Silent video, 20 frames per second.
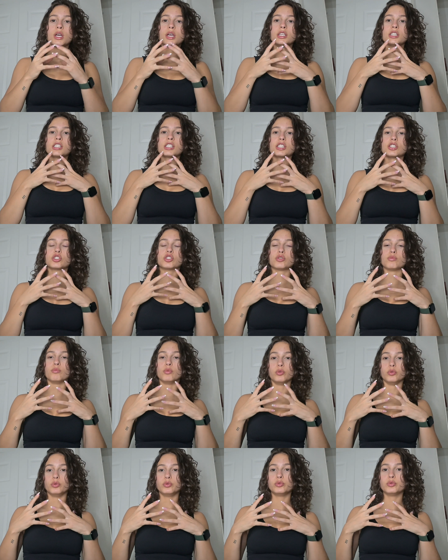
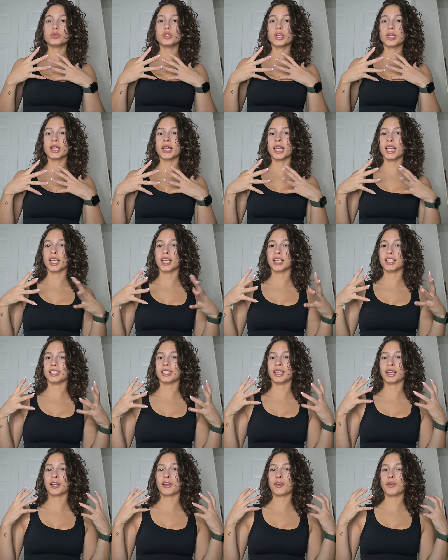smooth and
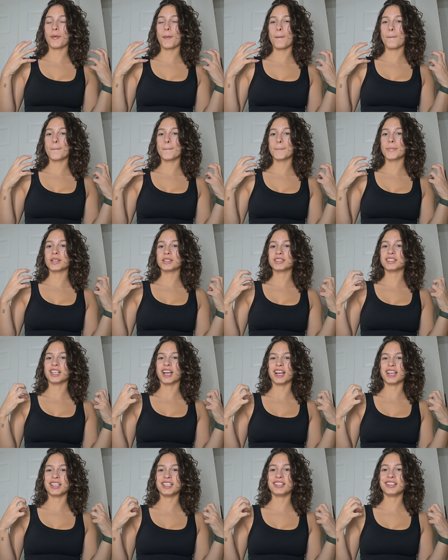like
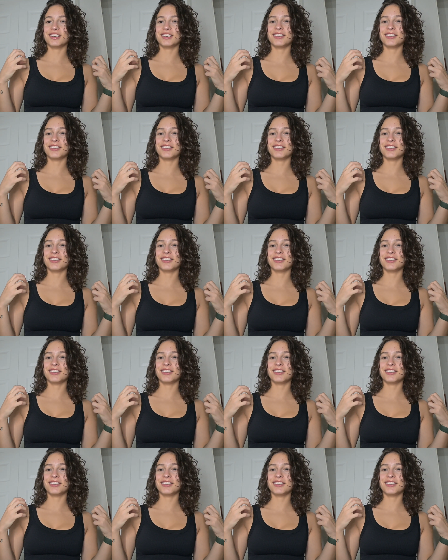tight.